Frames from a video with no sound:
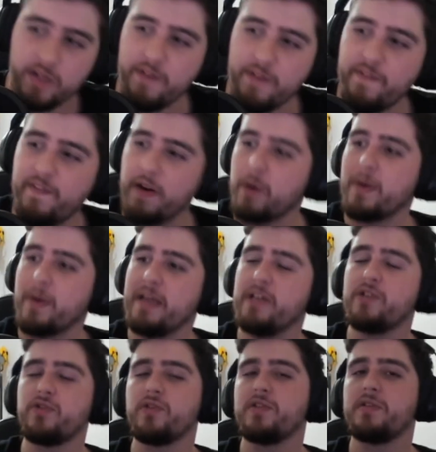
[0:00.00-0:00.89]
very
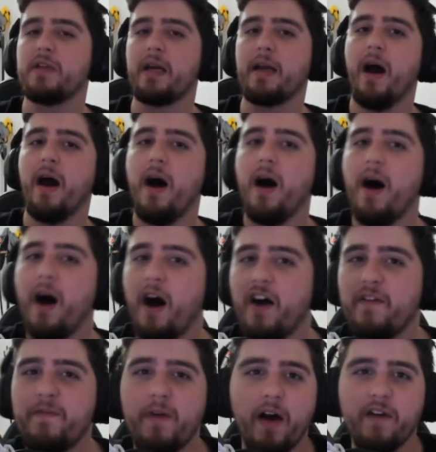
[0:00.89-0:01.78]
interesting
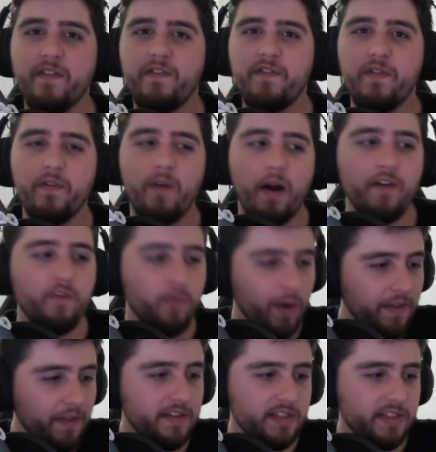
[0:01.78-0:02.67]
i've i've i've
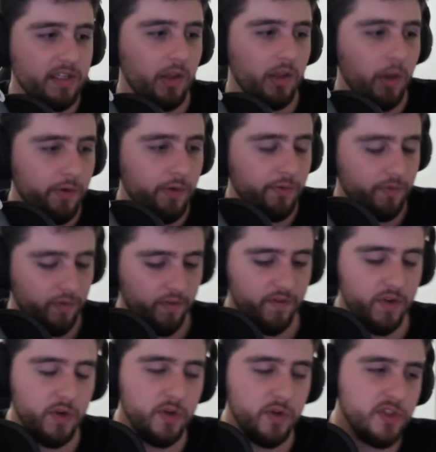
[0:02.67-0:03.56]
read this in a lot of
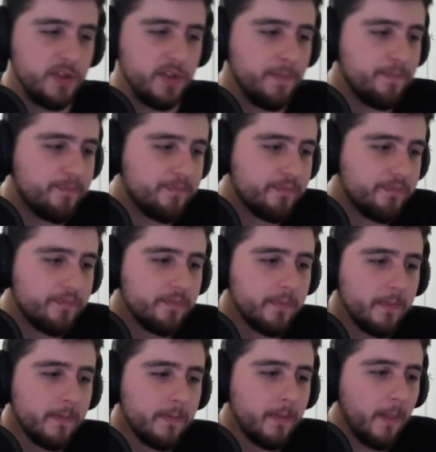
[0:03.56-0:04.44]
reviews
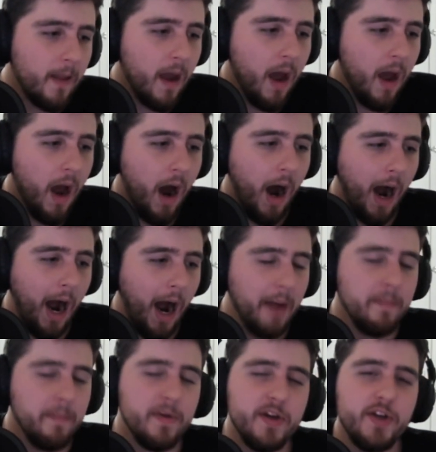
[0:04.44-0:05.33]

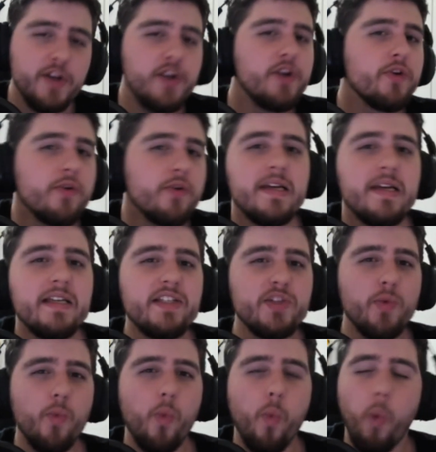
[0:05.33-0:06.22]
i'm curious
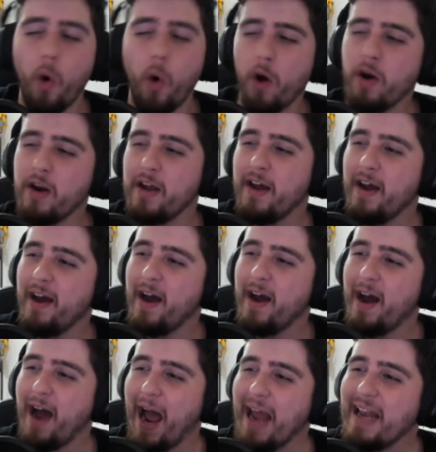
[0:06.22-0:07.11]
what
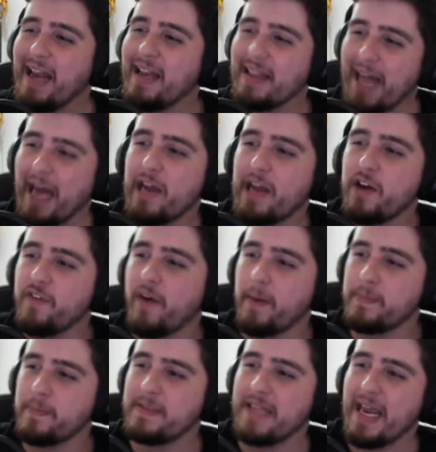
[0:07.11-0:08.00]
a lack of
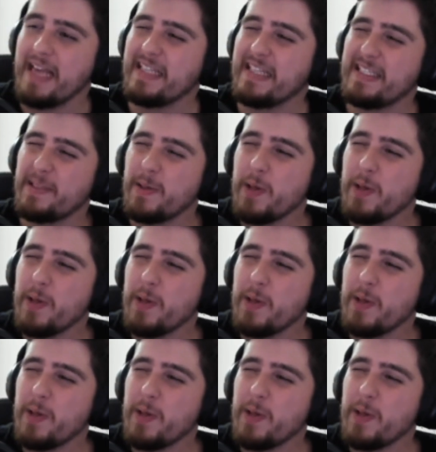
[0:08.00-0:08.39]
updates